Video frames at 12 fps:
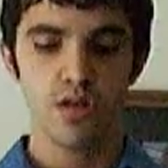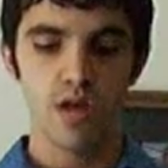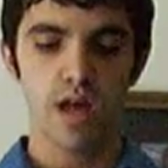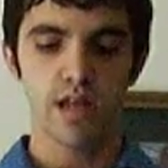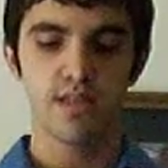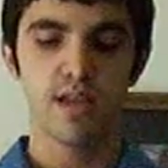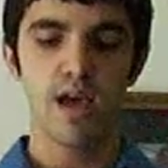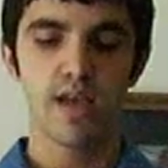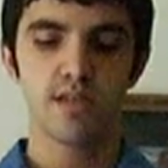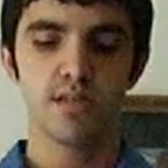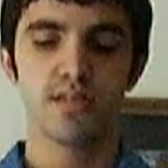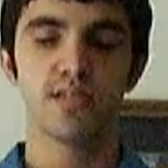on
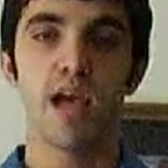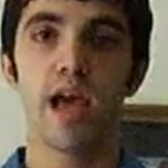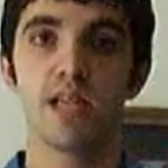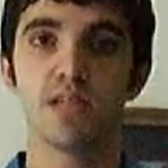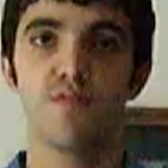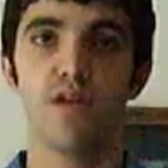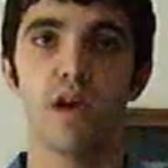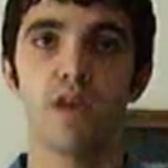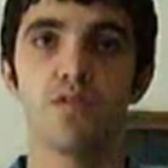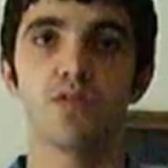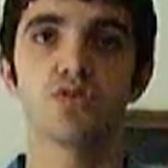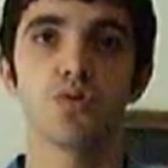tests to satisfy
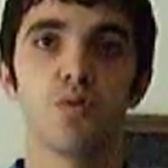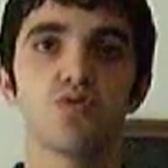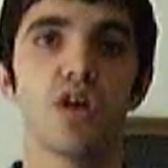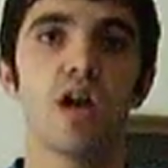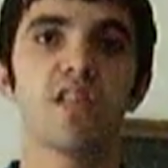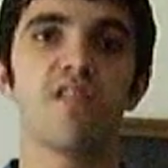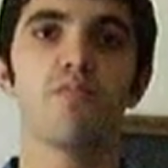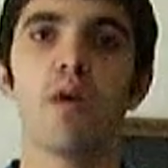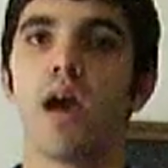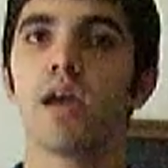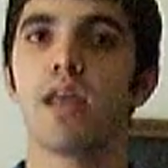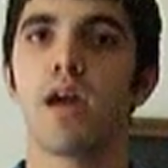this No Child Left
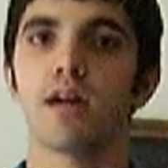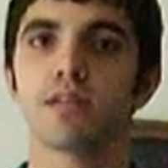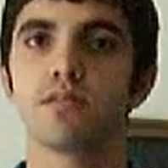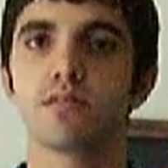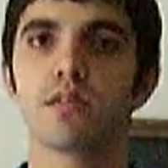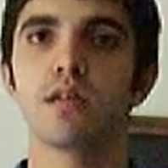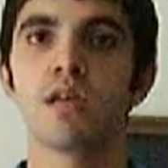Behind Act.